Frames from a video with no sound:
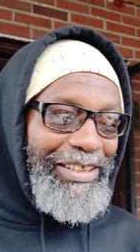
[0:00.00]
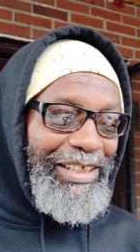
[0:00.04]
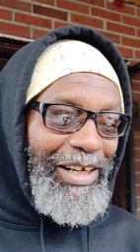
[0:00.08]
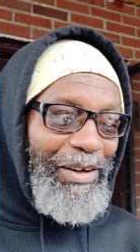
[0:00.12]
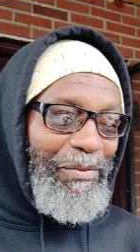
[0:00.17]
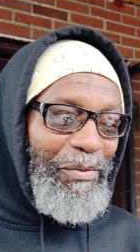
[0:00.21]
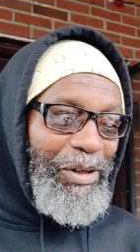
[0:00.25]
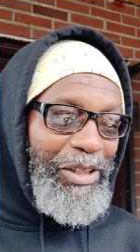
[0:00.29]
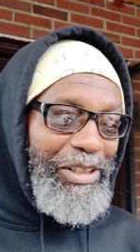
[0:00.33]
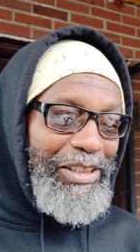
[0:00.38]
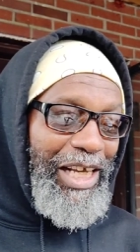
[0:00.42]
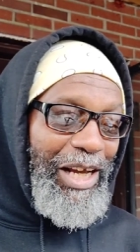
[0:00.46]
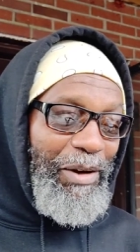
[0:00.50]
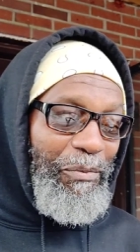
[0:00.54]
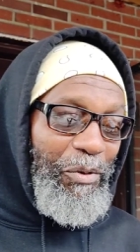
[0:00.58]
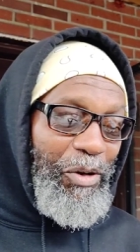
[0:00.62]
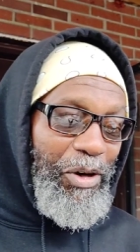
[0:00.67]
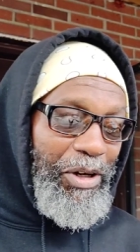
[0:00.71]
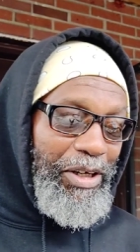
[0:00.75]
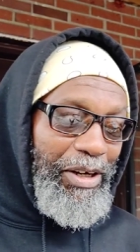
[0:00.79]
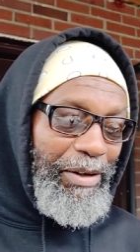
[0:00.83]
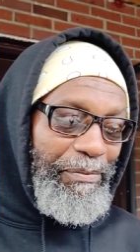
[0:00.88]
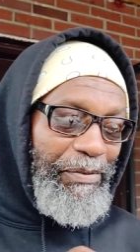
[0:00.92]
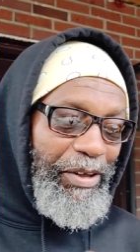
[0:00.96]
They were they
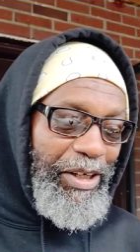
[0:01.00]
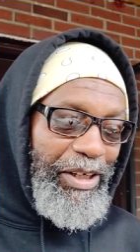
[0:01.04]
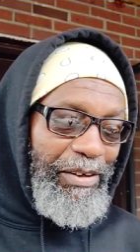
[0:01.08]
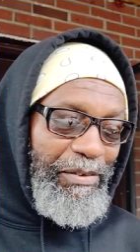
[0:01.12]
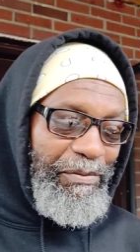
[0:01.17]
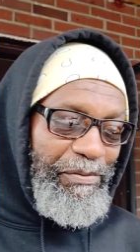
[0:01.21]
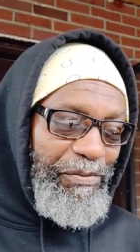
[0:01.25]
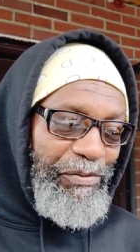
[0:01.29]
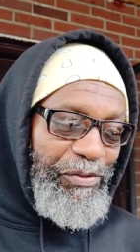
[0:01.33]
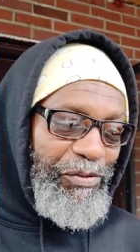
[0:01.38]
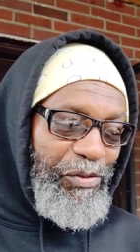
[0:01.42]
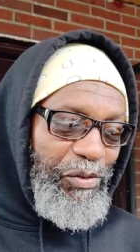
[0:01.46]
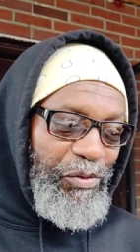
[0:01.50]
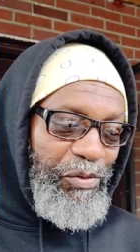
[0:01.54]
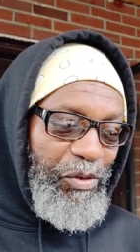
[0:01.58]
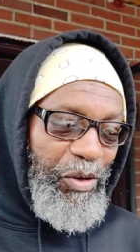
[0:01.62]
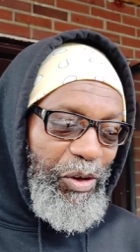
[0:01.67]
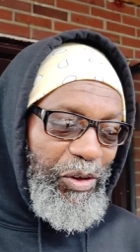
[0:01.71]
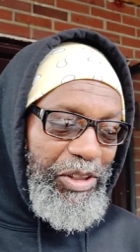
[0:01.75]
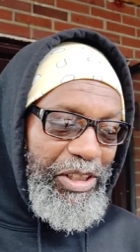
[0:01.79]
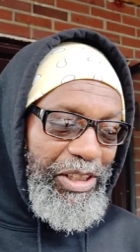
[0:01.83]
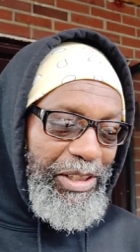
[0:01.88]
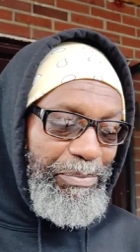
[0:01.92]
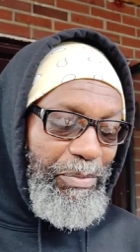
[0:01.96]
weren't up there
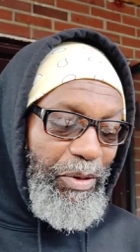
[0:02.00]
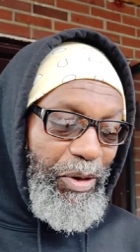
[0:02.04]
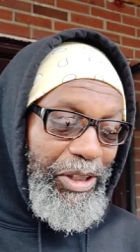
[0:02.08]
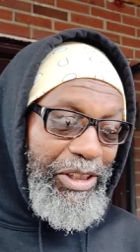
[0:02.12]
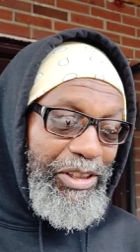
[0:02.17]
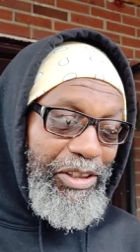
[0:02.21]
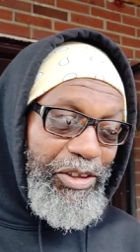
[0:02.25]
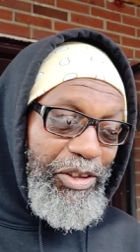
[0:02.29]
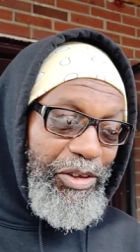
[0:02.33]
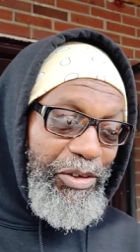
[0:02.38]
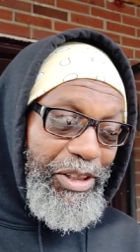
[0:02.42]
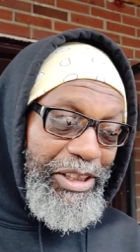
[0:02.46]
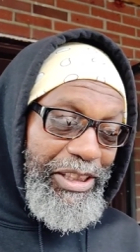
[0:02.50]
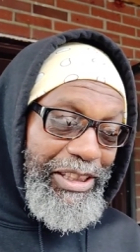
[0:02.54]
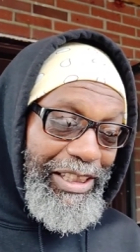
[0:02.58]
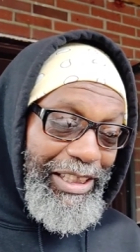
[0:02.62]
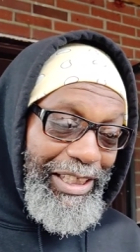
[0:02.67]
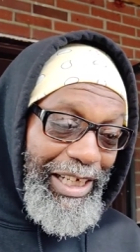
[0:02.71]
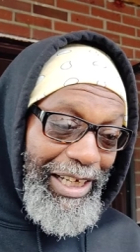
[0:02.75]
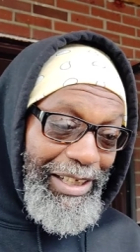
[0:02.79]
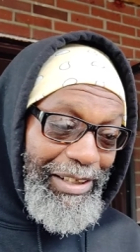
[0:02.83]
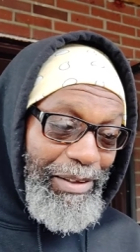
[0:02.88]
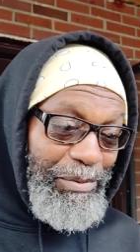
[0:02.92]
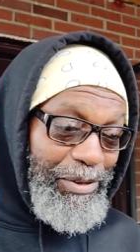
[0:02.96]
grossly boing, so you didn't see
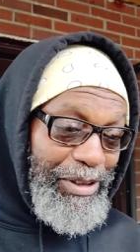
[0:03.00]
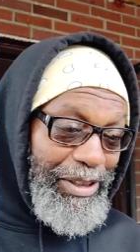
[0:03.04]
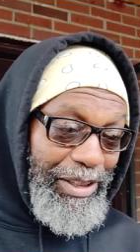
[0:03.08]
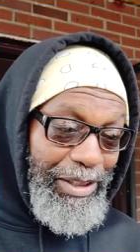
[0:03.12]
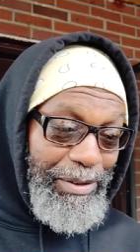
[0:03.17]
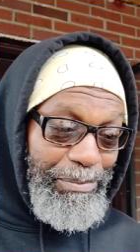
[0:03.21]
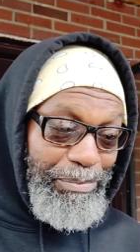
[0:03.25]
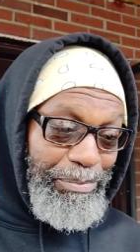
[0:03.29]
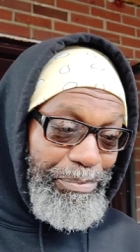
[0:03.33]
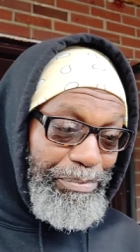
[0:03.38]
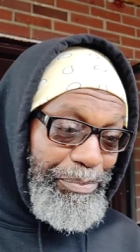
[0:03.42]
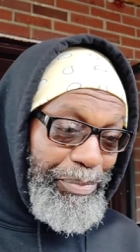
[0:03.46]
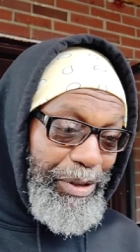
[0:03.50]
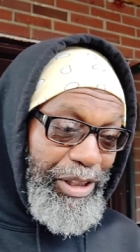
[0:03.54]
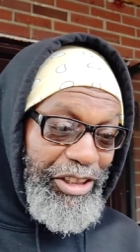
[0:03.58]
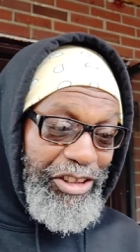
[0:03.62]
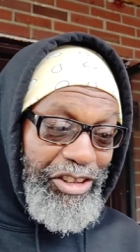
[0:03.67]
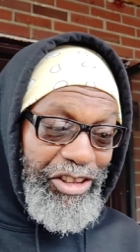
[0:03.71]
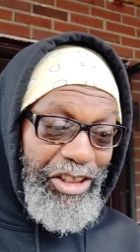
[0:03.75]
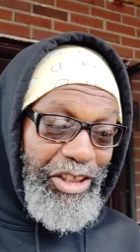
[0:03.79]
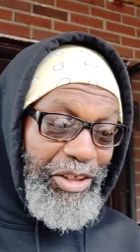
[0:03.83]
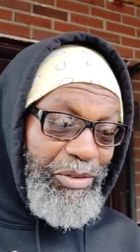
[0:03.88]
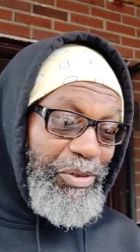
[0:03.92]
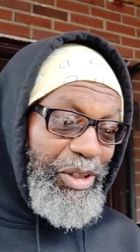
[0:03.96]
that. It was like
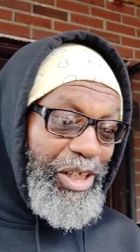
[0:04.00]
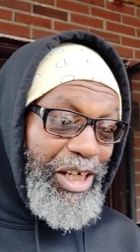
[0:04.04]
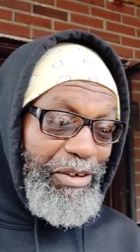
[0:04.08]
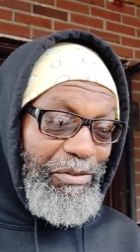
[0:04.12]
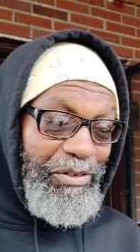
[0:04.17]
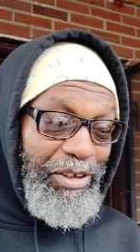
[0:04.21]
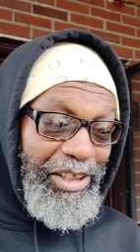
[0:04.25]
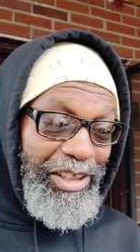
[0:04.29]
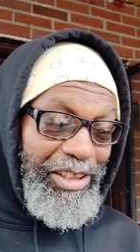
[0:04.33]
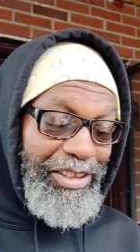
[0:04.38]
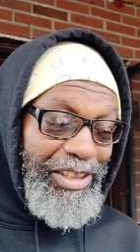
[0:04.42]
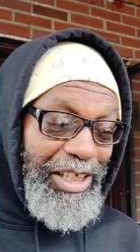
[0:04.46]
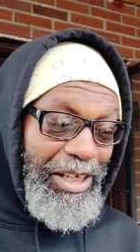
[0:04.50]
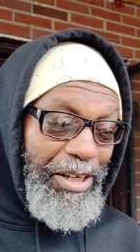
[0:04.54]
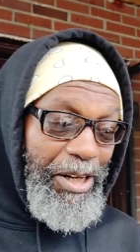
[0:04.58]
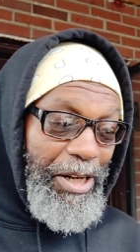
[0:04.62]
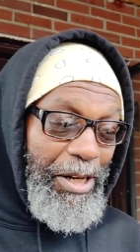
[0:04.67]
PG, whatever it is.